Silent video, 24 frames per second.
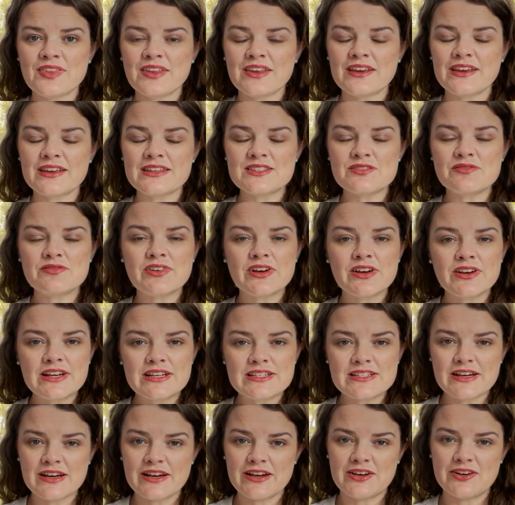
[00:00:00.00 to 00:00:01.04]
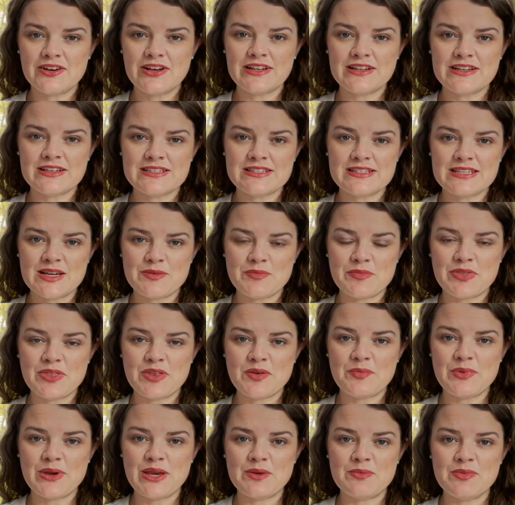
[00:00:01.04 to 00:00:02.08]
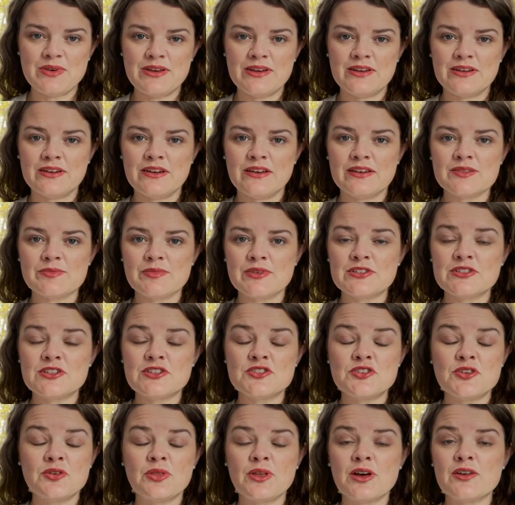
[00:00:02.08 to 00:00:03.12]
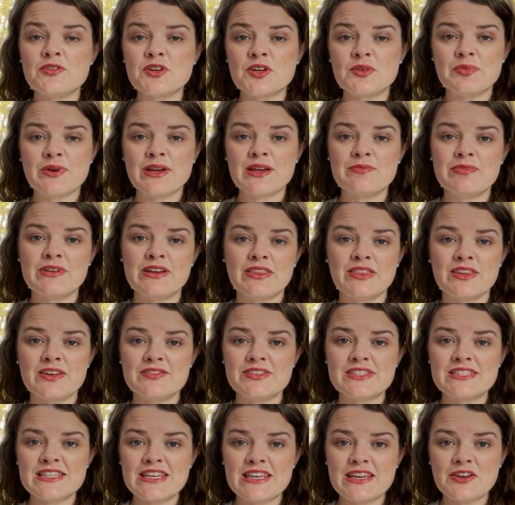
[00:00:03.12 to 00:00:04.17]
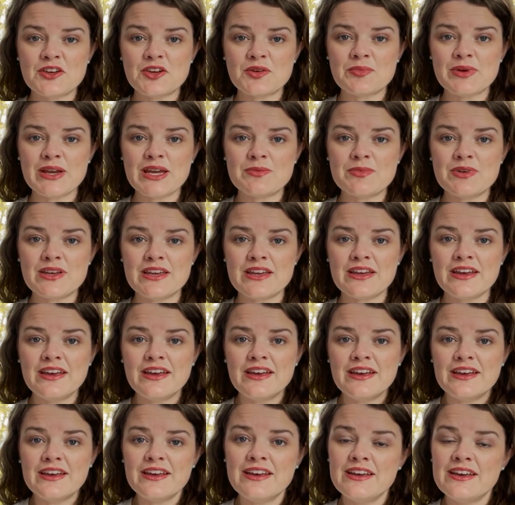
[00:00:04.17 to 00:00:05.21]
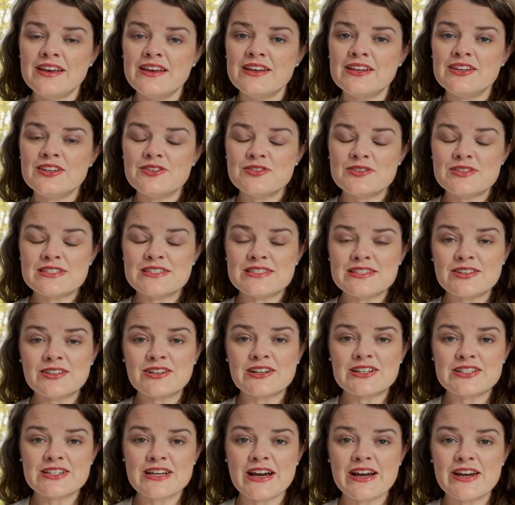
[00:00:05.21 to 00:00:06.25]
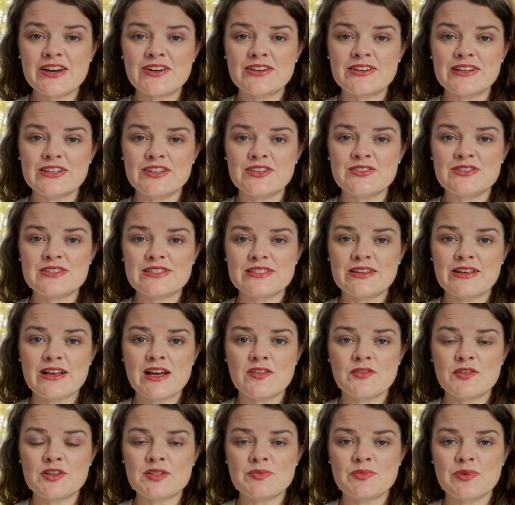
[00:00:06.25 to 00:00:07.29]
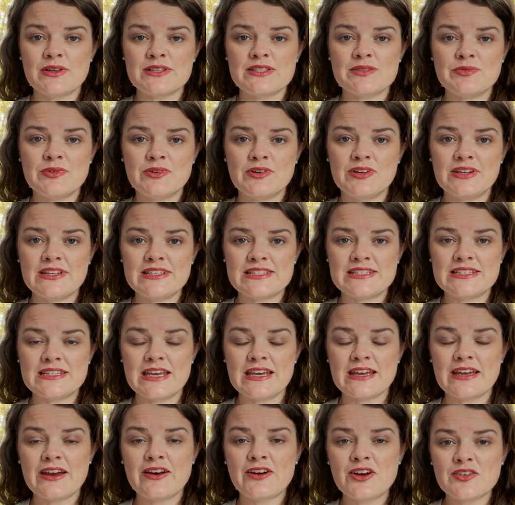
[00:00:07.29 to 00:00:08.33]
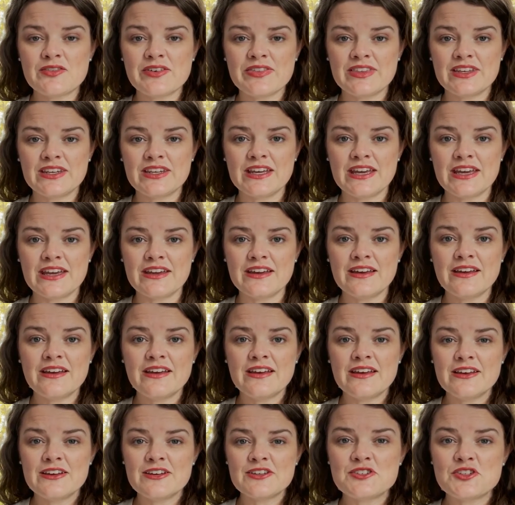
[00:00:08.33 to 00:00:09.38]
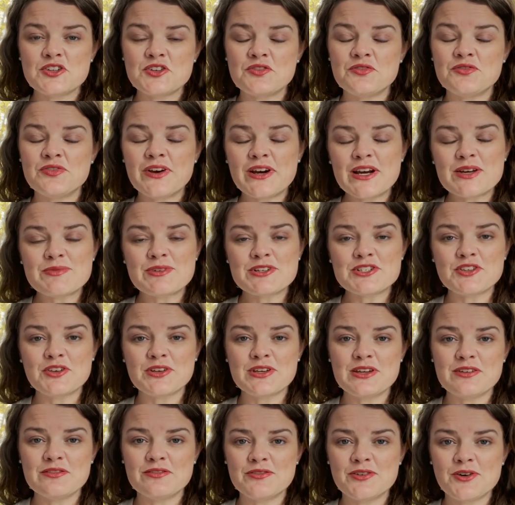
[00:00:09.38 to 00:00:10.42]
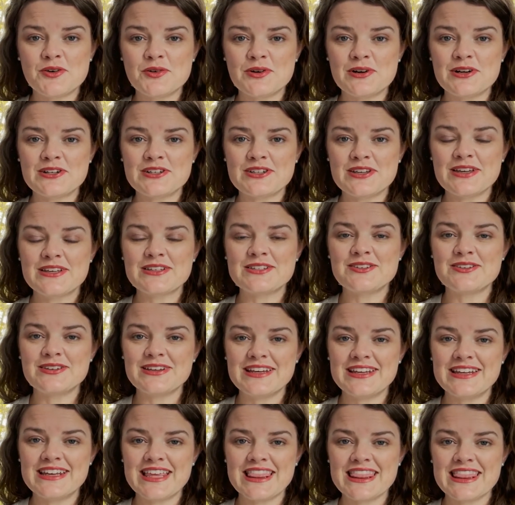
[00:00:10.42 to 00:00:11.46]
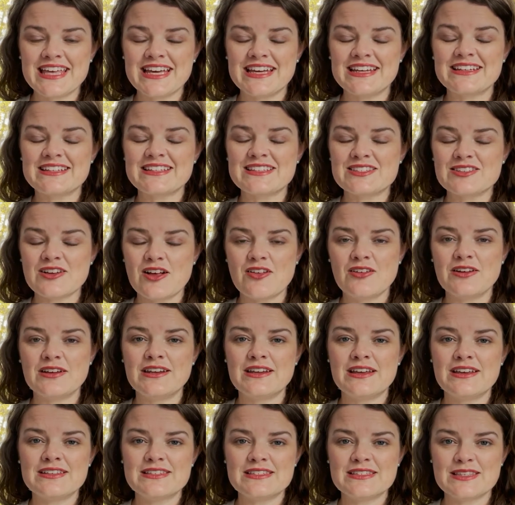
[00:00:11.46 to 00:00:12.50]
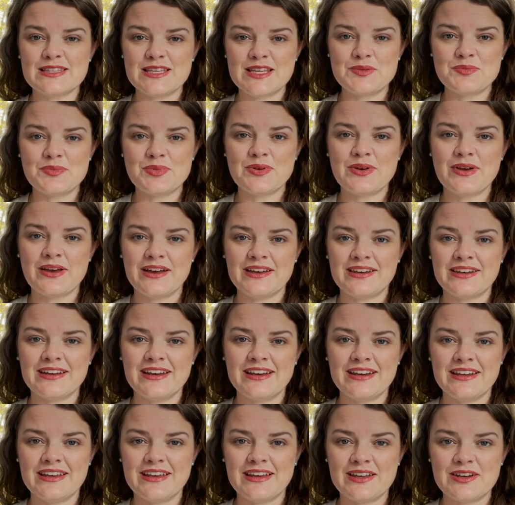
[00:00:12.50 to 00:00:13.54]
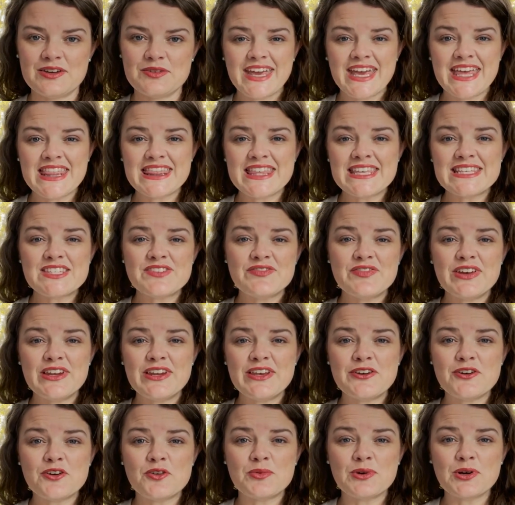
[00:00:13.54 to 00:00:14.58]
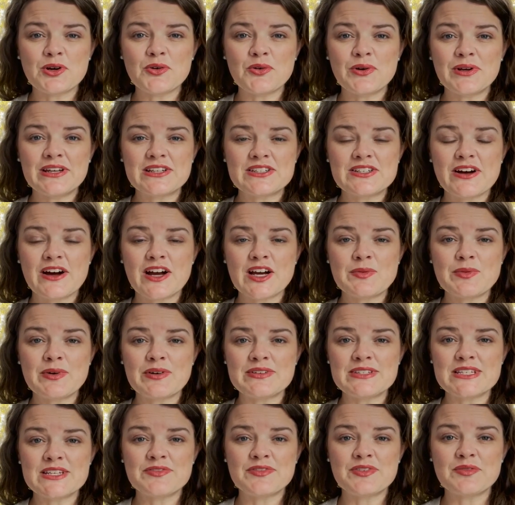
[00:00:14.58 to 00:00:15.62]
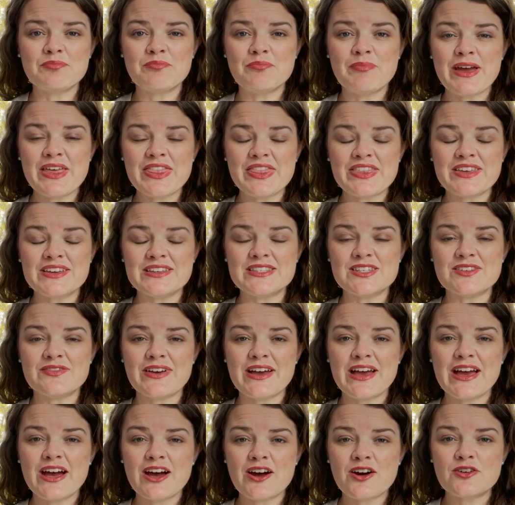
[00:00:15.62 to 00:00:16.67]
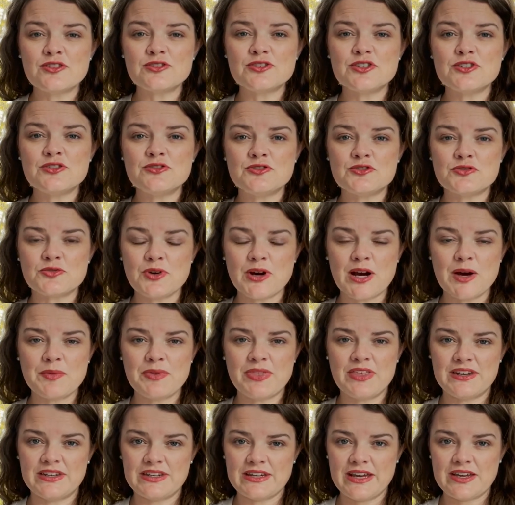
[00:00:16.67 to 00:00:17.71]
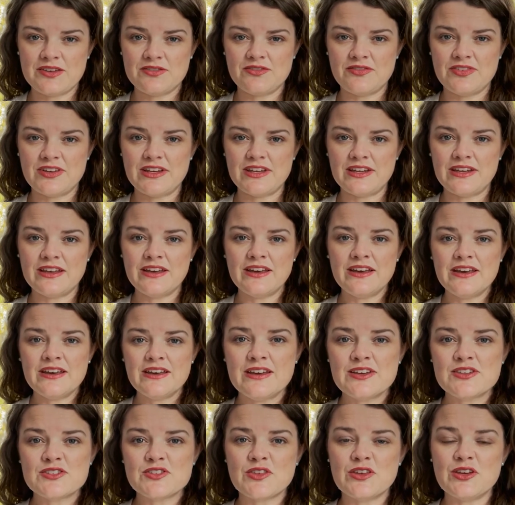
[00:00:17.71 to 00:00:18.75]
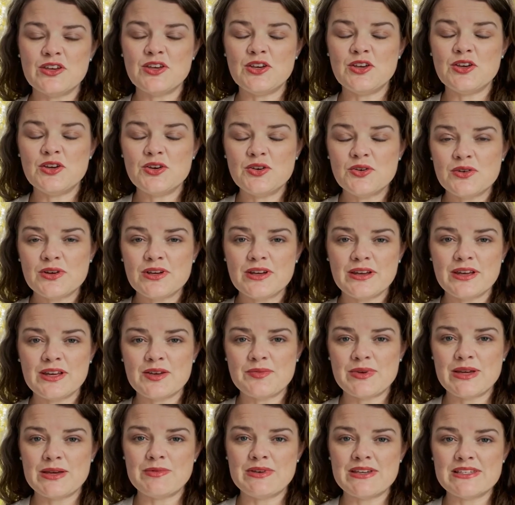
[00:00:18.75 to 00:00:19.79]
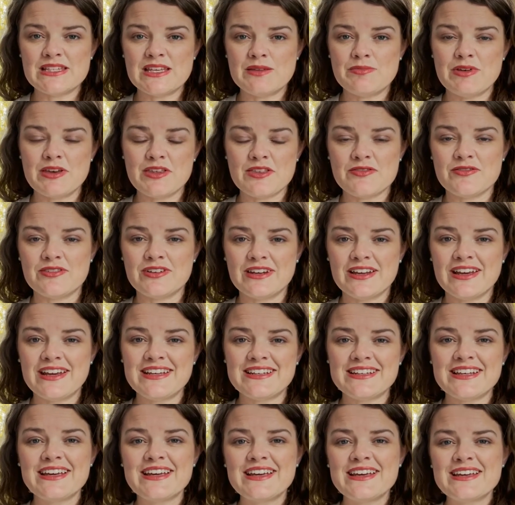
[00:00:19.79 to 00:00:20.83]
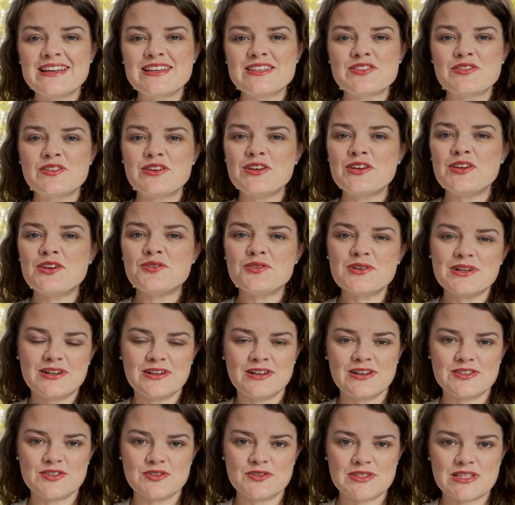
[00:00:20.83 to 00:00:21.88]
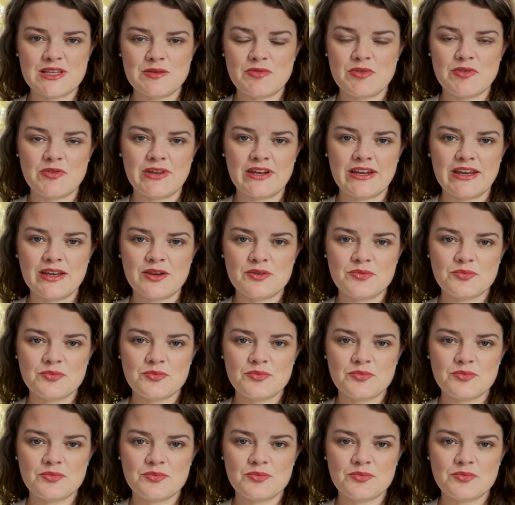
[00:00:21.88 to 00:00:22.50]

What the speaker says: It gets very tiring to stay up with a baby, and as much as you love your baby and love seeing your baby, you still are tired and you still have responsibilities to take care of in the day, so you're very much looking forward to getting that solid sleep at night again. In this video, we're going to talk about different methods of how to drop the night feed so that you can get baby sleeping through the night, so that you can also sleep through the night.